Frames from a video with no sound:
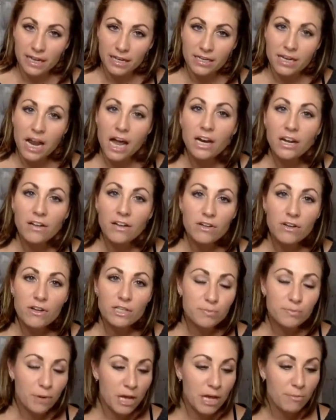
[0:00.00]
None of
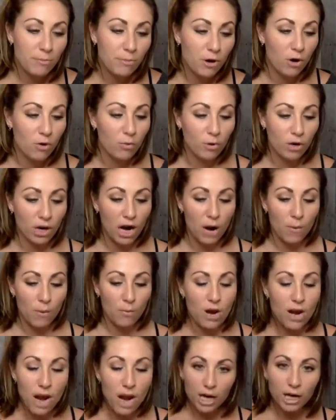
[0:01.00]
those people were
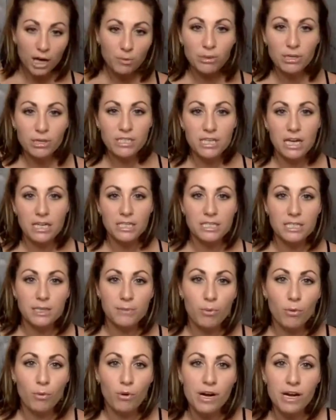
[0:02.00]
100%
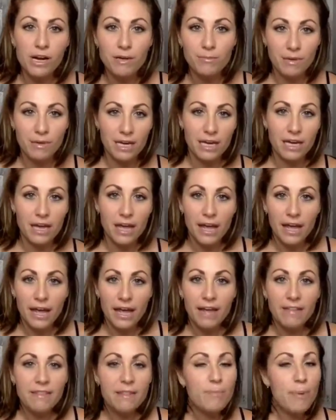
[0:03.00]
supporting me
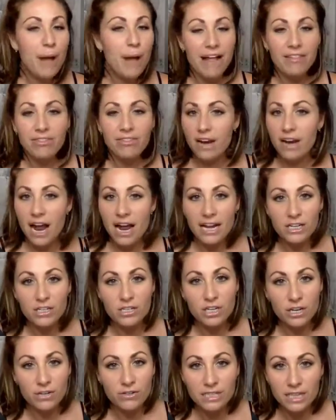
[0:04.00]
in the path that I had
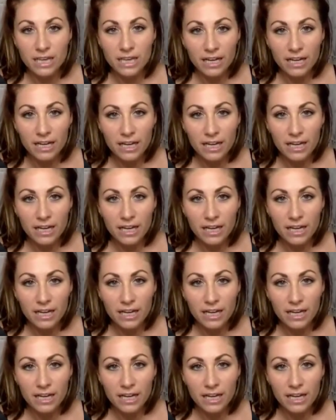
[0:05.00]
chosen.